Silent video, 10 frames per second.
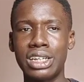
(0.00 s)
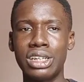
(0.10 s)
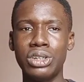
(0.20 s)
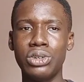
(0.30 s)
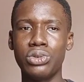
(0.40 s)

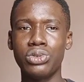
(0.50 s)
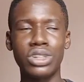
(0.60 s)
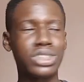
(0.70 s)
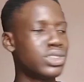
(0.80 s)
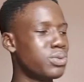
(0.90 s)
You
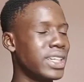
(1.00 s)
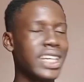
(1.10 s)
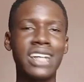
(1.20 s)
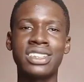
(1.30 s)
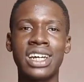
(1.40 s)
just when
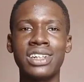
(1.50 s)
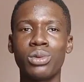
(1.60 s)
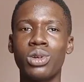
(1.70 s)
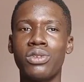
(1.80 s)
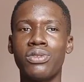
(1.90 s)
I stand
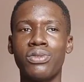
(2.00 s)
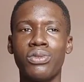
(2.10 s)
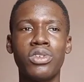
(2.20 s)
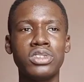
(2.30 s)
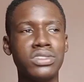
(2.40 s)
in
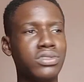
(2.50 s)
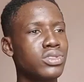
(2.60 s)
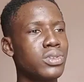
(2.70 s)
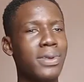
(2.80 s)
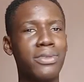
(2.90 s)
one
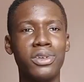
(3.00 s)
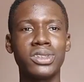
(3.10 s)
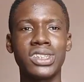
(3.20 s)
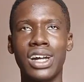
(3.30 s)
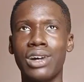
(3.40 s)
stupid
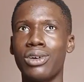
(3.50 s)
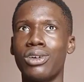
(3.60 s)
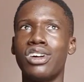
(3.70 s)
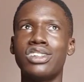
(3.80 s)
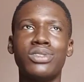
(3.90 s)
filter
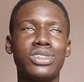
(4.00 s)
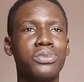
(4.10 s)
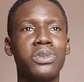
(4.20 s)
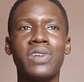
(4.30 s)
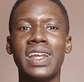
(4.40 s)
or on one
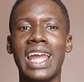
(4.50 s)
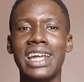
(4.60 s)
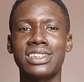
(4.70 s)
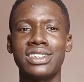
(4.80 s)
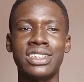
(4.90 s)
stupid red light,
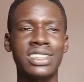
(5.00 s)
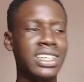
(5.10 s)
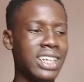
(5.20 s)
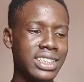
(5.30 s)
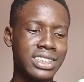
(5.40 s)
they start
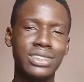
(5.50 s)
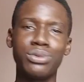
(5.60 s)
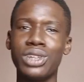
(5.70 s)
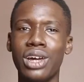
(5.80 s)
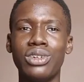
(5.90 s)
dancing
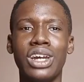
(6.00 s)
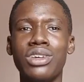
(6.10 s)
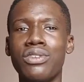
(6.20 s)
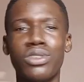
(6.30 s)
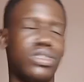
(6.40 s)
without you're not
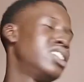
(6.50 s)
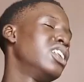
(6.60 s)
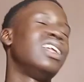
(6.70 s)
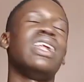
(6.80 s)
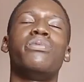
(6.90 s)
even
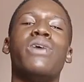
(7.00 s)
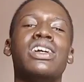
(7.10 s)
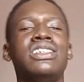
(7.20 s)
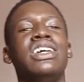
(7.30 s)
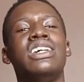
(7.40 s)
concealing any part.
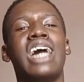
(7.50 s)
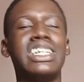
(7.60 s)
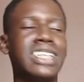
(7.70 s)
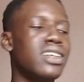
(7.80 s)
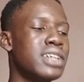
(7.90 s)
I
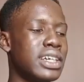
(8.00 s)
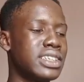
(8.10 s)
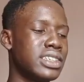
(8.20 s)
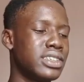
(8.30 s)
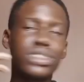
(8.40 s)
start
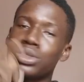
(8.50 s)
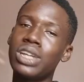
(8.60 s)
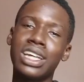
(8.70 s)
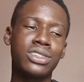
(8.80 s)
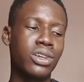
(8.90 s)
dancing, so
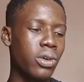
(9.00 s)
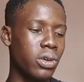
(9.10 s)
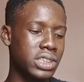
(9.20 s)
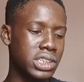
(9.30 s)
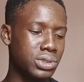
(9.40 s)
that's not
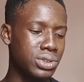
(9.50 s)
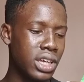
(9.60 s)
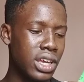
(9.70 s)
concealed.